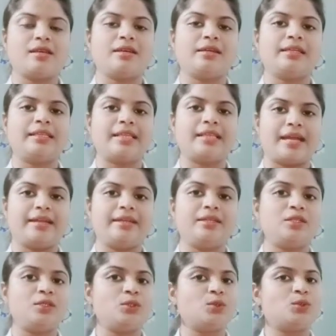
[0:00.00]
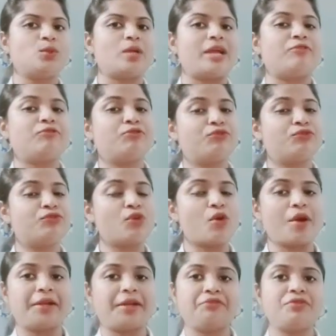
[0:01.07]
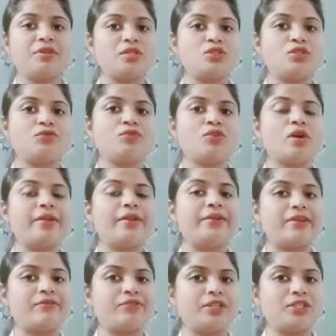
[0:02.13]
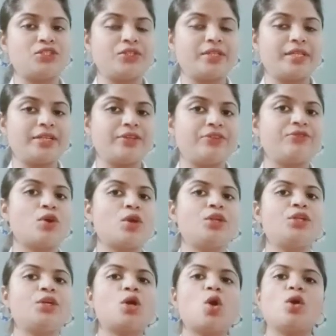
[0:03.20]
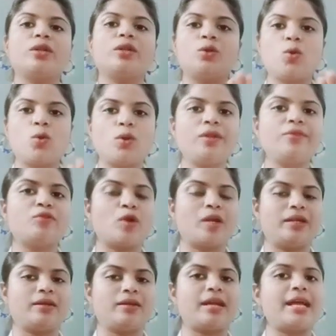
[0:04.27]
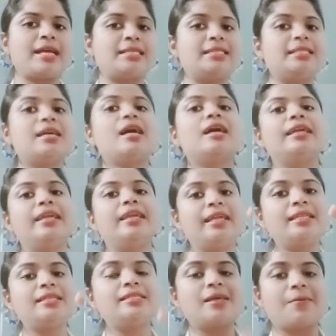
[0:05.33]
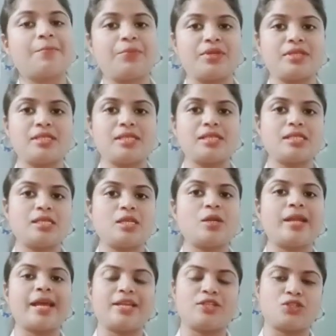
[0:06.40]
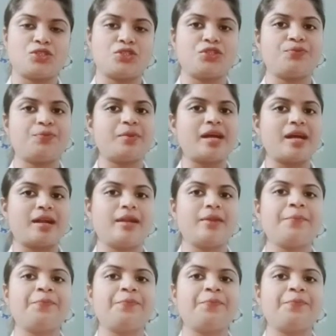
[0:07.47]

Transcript: that you avoid first of all refrigerated water or cold water, as it again suppresses your digestive power.